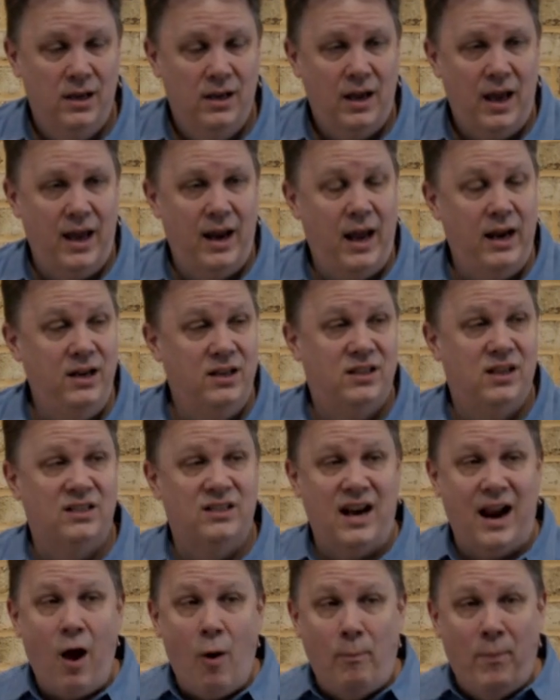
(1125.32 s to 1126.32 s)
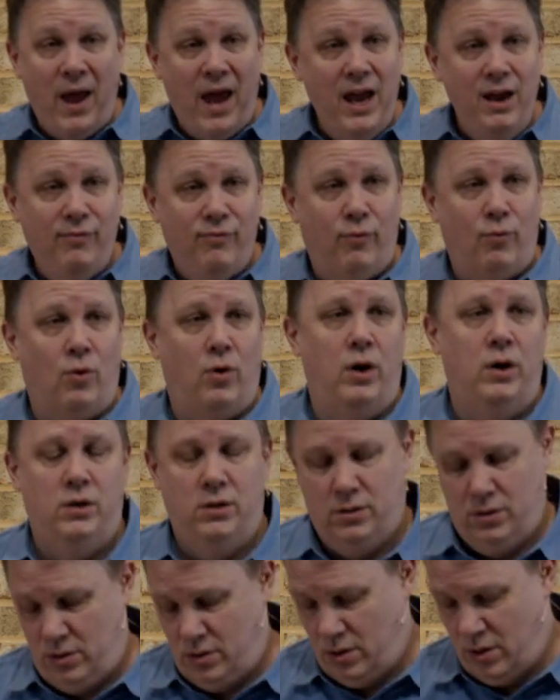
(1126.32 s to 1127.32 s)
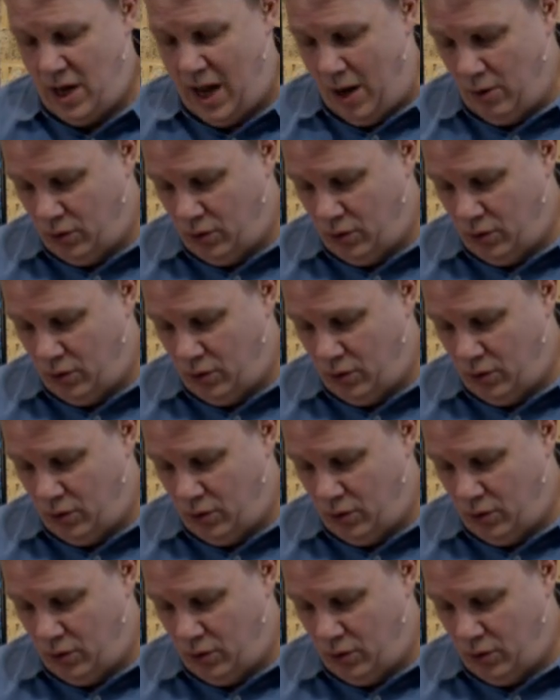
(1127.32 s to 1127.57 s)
and, and he says, and I'll pay for it, I'll